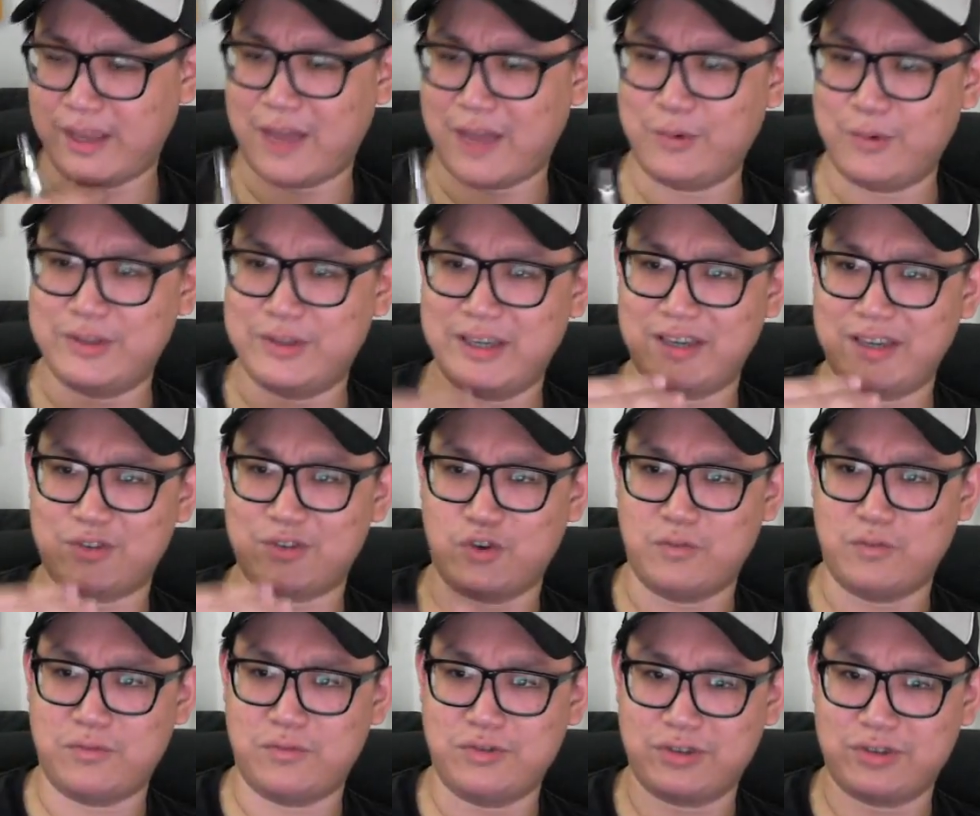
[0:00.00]
I would say it's
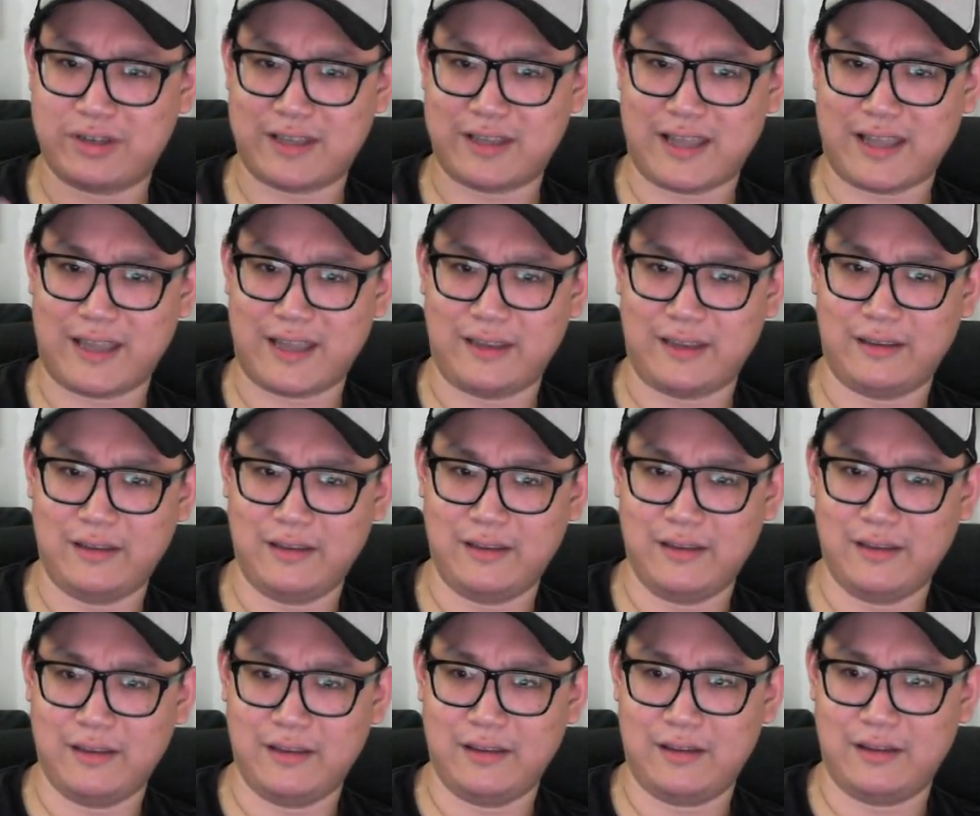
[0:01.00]
almost like
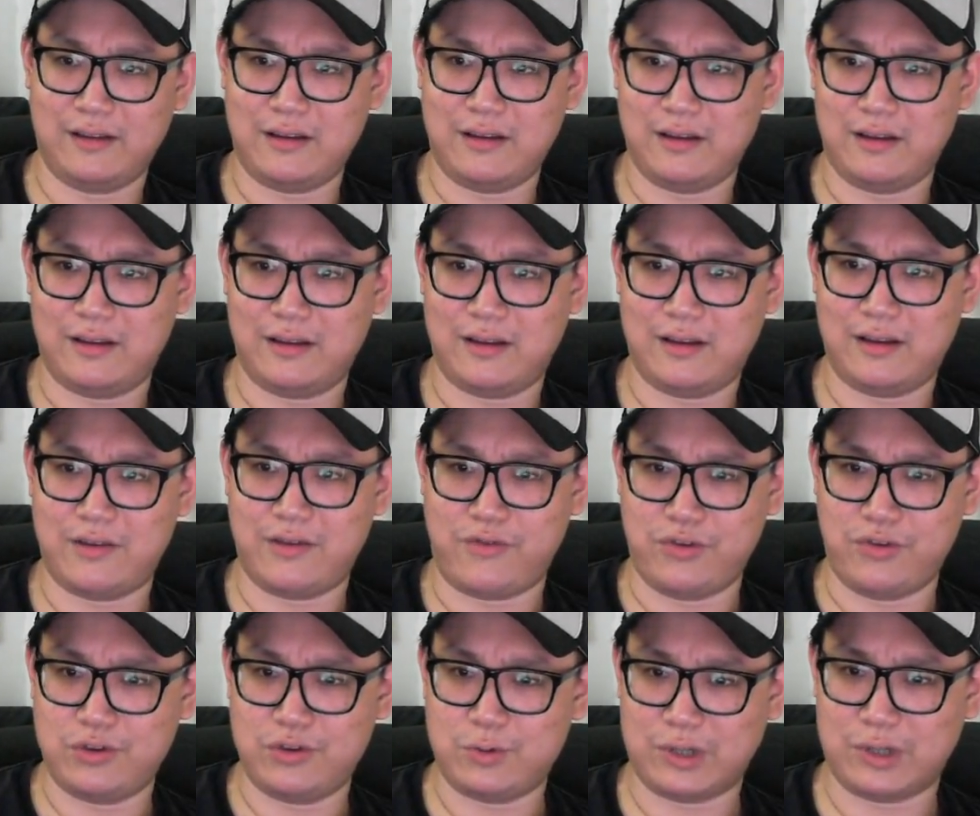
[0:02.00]

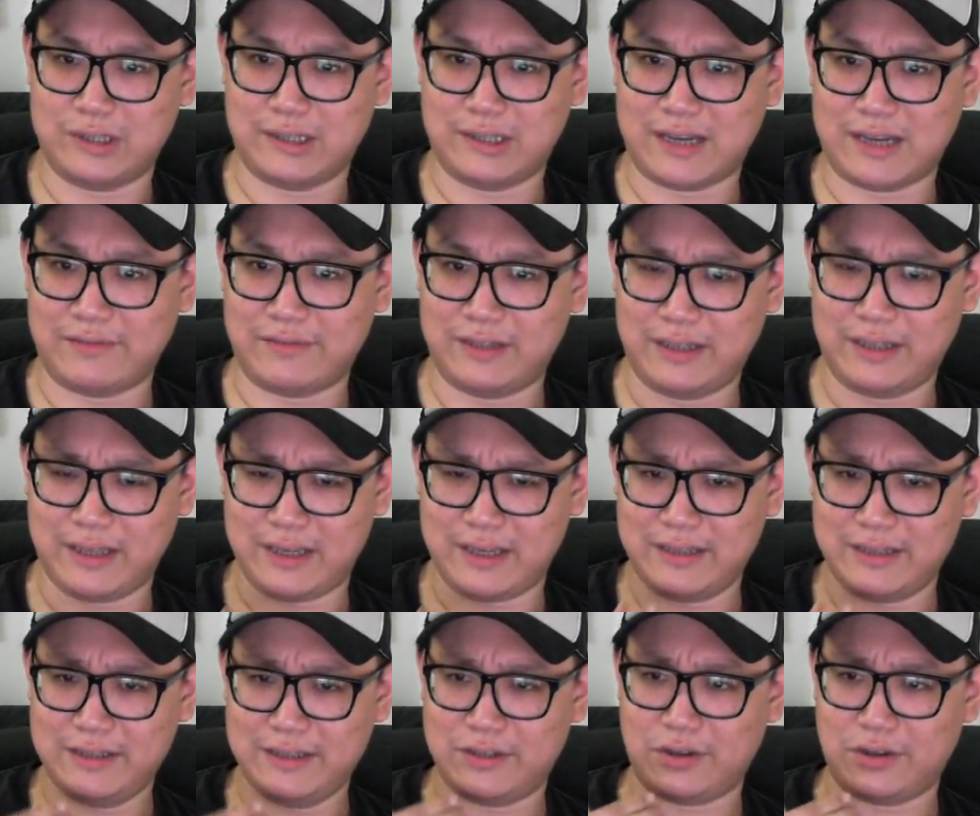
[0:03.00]
rose water
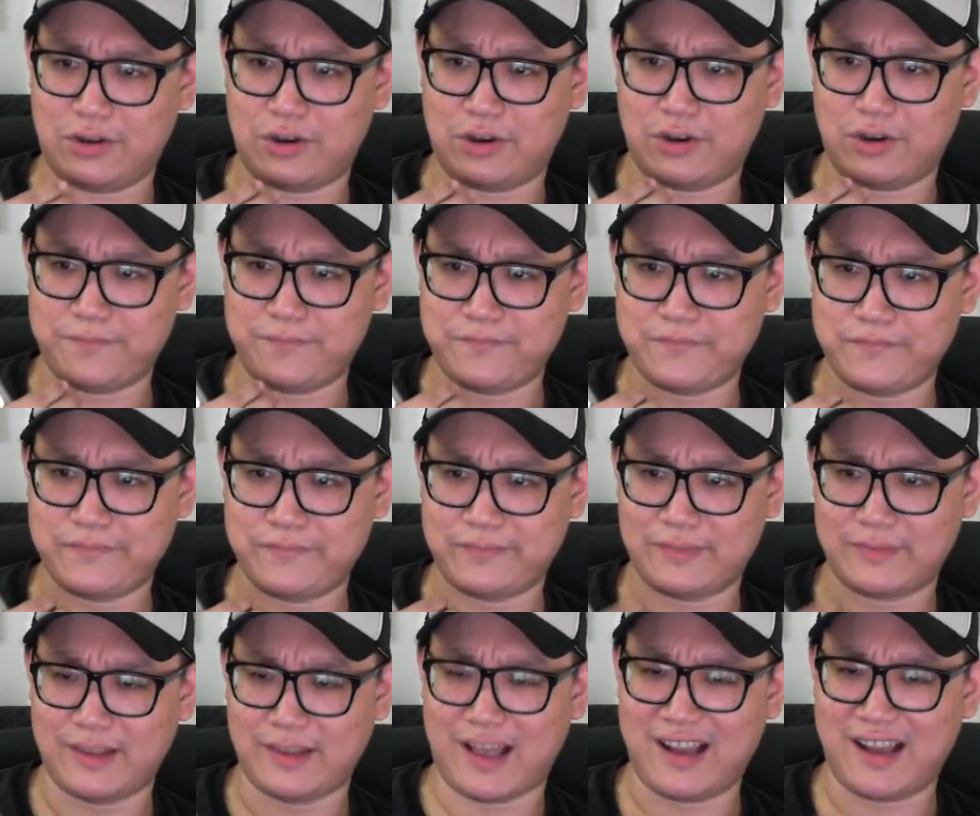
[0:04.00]
aftertaste, or
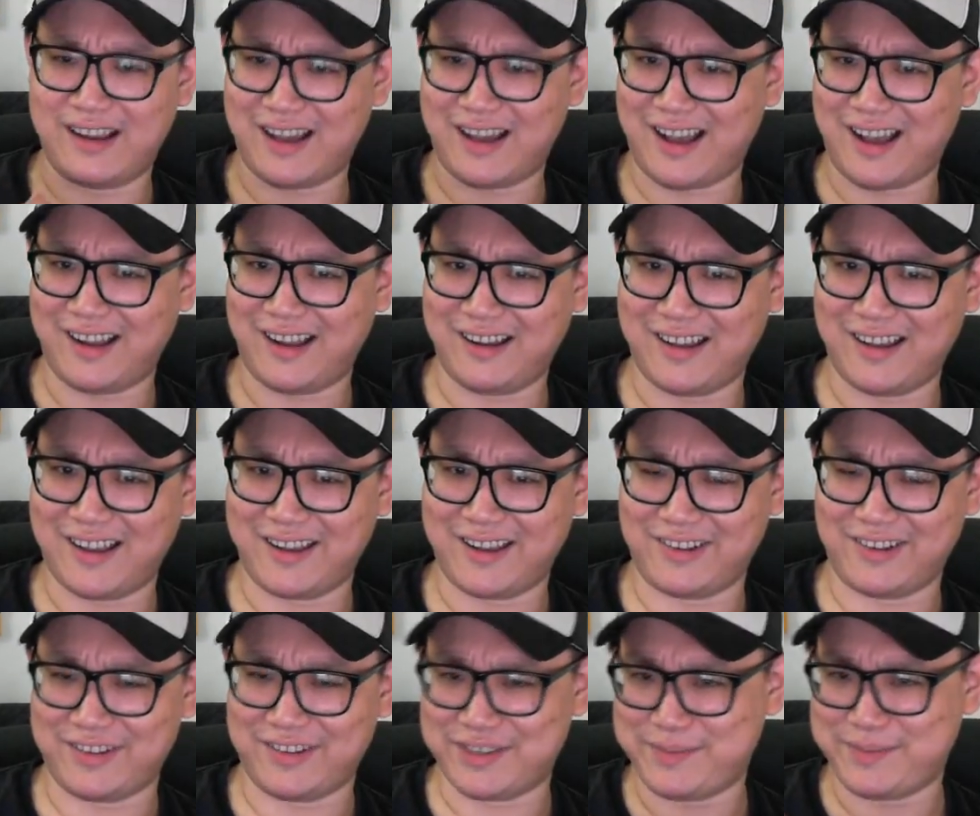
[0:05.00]
agar-agar, you
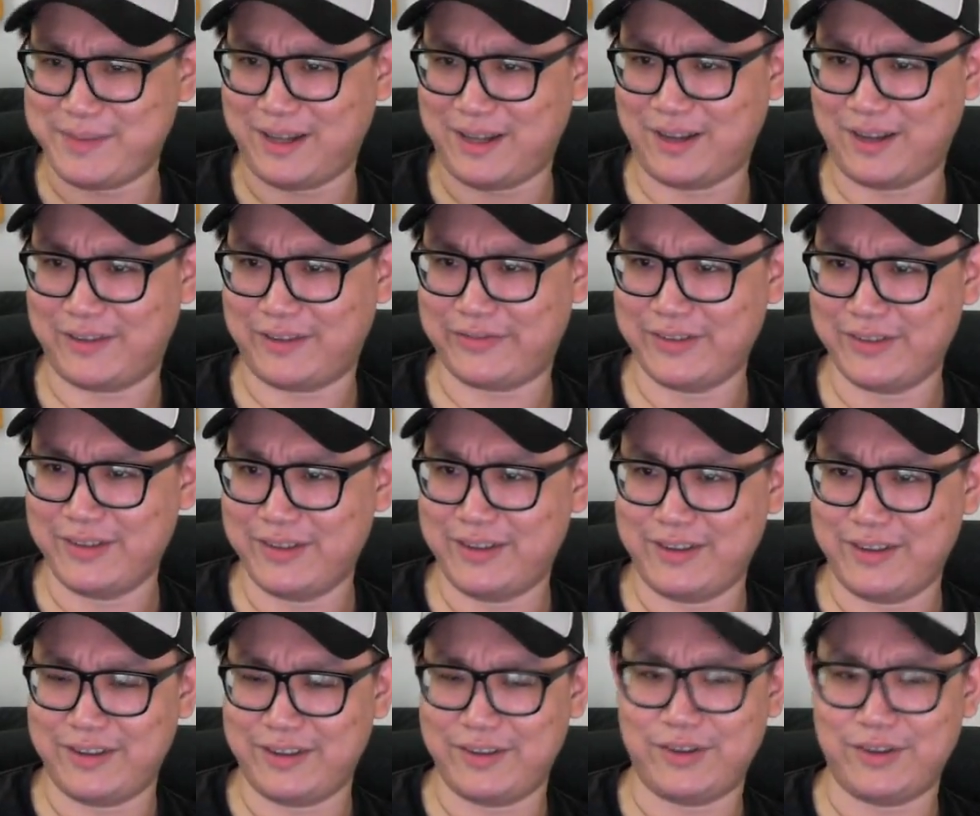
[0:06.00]
know, the smell of,
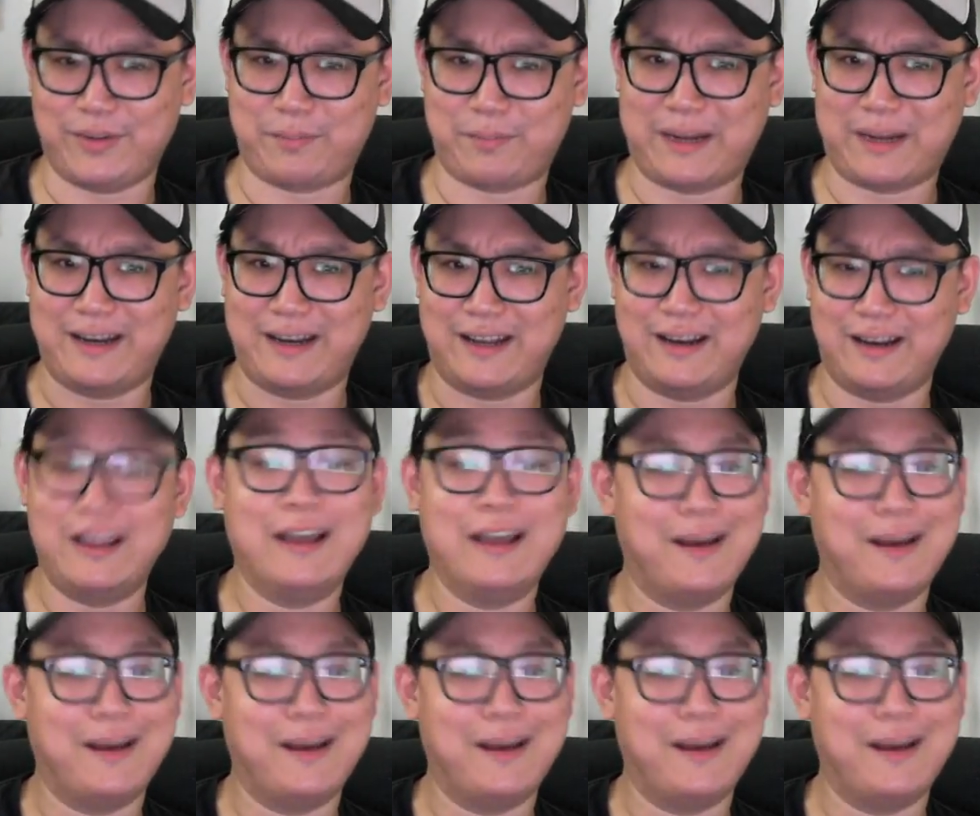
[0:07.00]
you know, pandan.